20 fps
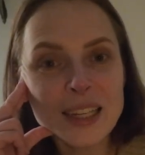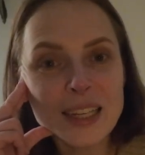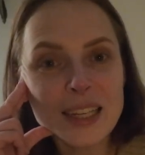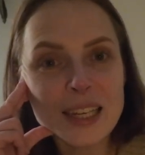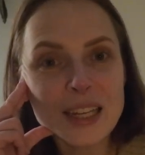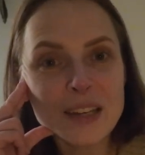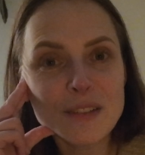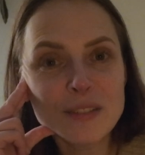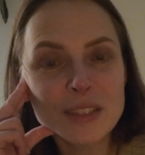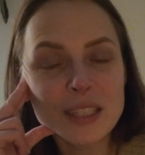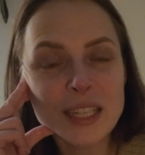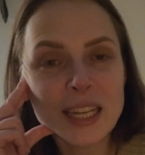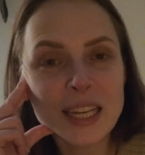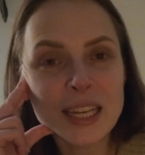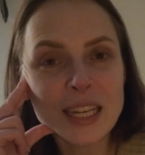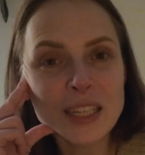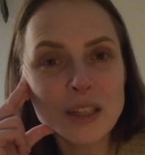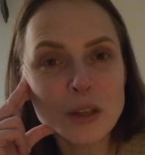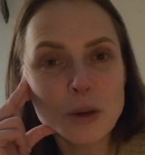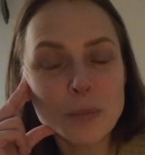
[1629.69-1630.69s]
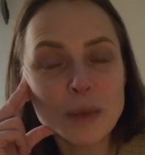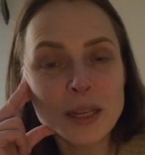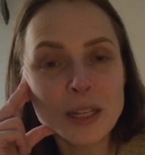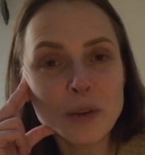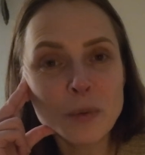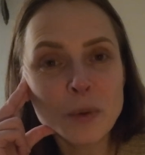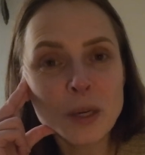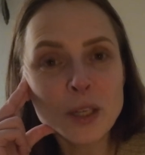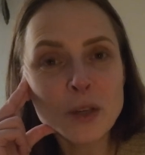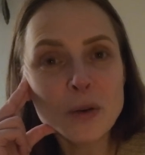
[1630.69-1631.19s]
evening, no matter
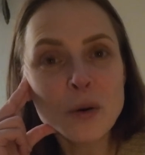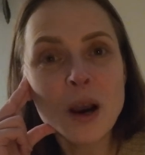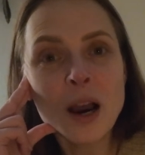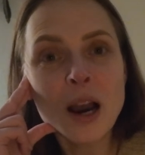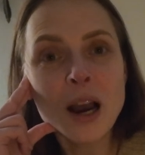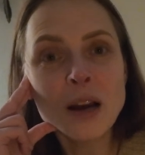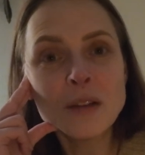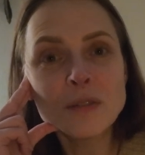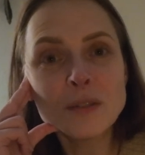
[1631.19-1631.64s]
where you are.